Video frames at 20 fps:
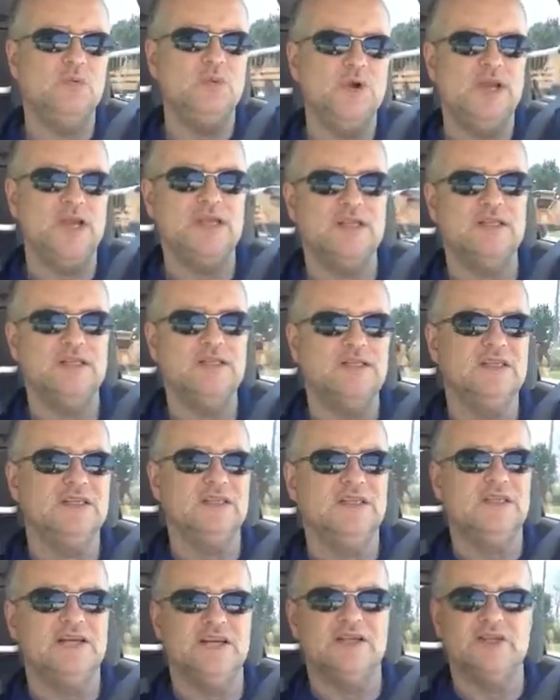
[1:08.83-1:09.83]
when
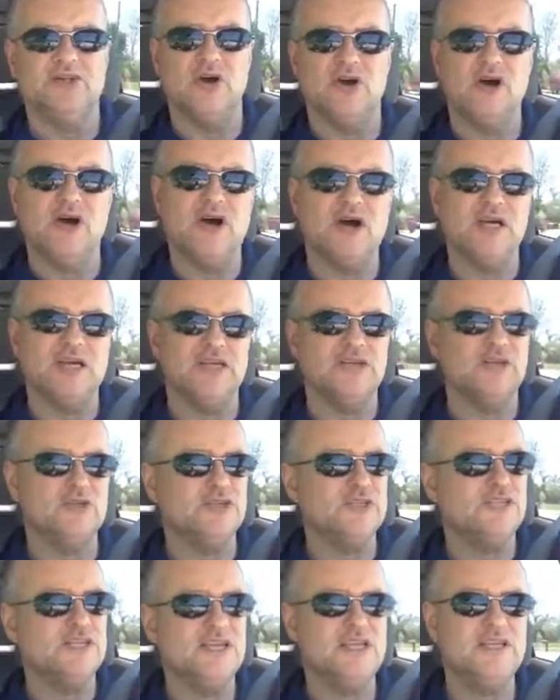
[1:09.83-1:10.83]
a dog, and
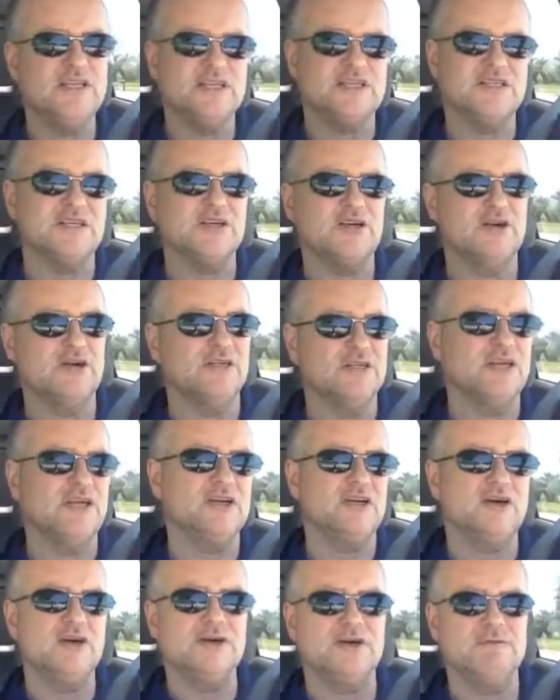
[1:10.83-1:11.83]
you'll see this, I call
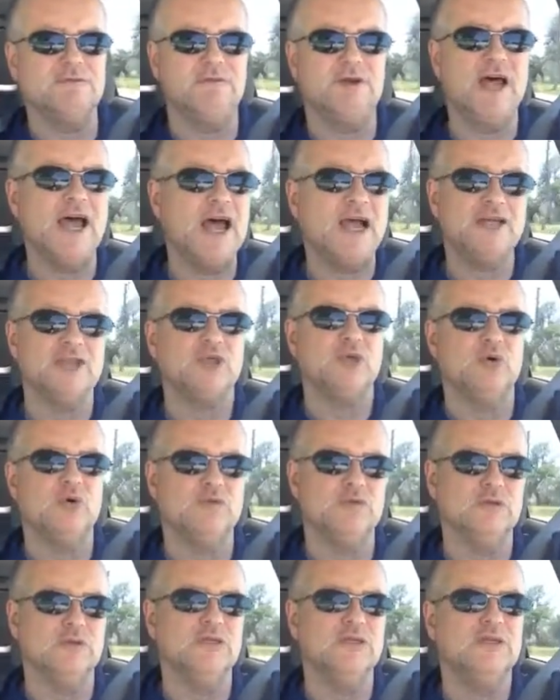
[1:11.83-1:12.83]
it a
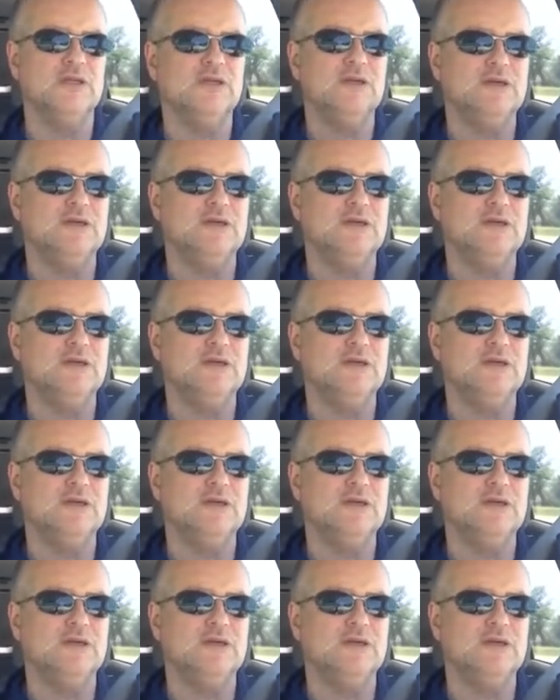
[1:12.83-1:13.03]
flashover.